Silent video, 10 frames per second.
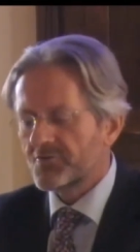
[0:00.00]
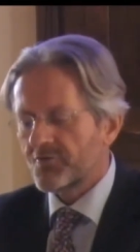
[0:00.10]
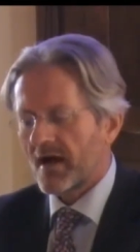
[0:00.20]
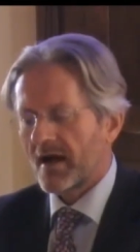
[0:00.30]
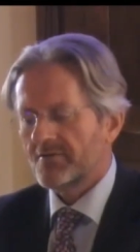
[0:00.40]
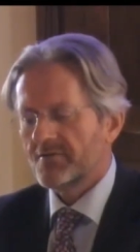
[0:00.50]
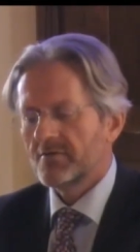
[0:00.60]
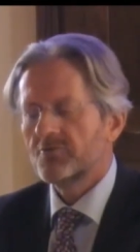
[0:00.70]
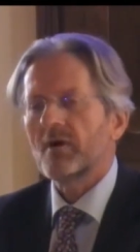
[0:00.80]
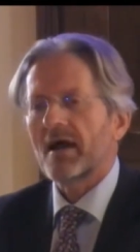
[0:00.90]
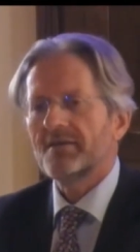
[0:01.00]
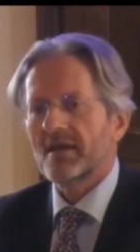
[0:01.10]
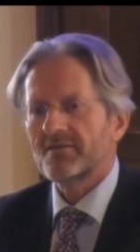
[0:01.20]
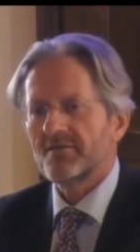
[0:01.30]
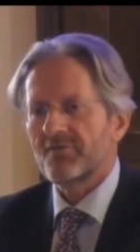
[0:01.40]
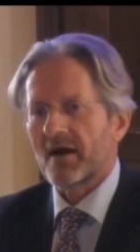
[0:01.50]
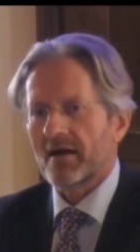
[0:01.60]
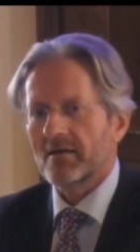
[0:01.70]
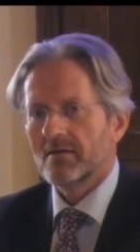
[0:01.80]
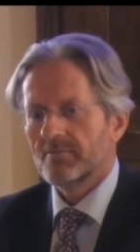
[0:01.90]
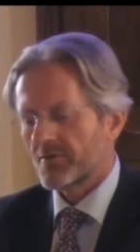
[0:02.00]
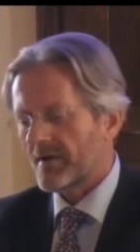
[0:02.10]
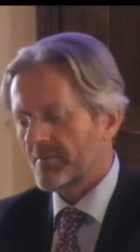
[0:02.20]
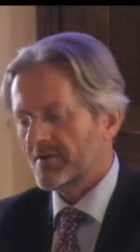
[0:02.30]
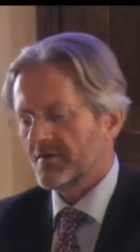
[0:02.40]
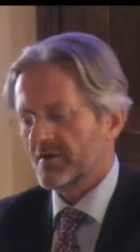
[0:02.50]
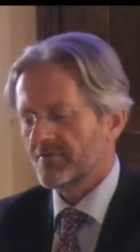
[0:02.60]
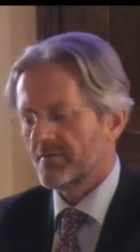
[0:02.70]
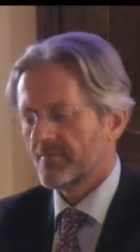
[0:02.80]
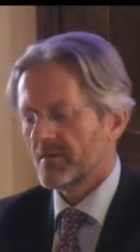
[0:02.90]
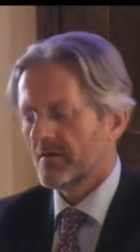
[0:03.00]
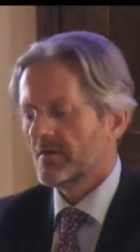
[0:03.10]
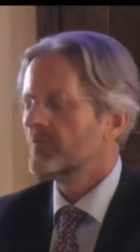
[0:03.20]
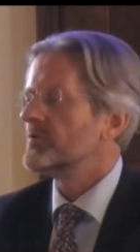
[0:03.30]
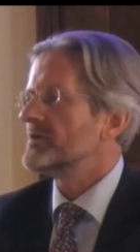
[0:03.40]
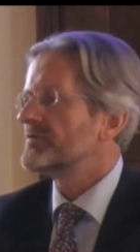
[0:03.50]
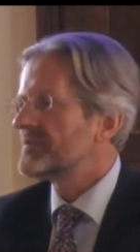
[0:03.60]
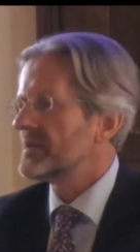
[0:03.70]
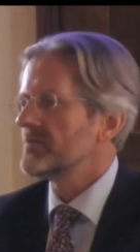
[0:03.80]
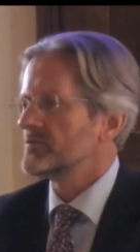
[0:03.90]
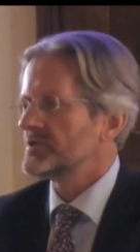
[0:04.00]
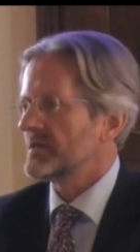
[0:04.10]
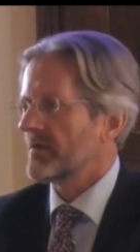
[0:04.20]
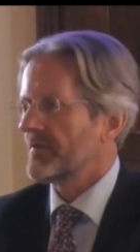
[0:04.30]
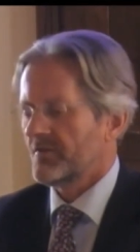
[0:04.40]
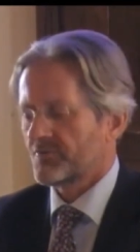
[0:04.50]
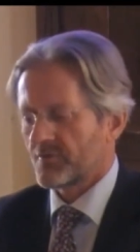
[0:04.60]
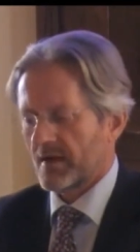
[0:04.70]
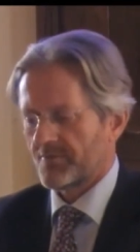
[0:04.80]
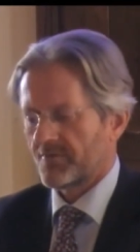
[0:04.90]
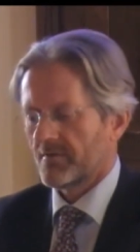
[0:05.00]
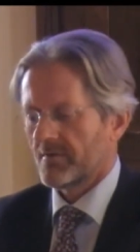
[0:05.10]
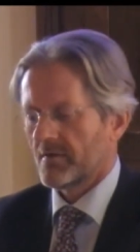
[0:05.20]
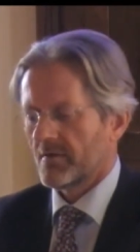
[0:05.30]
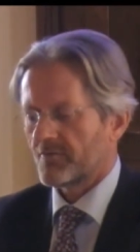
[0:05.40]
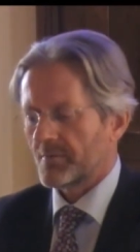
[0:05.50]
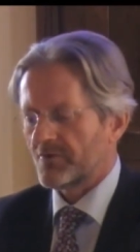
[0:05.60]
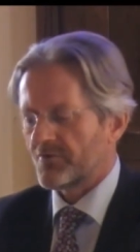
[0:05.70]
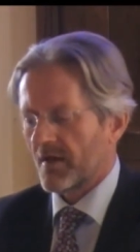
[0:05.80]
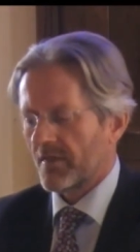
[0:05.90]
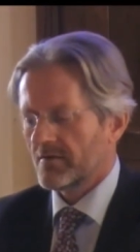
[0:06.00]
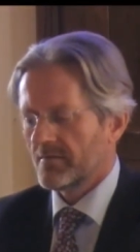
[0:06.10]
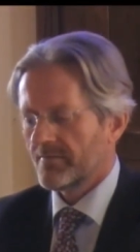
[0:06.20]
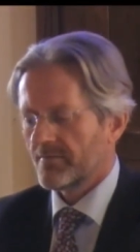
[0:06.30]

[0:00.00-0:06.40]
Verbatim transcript: they tried to identify parameters for distinguishing these scripts from each other,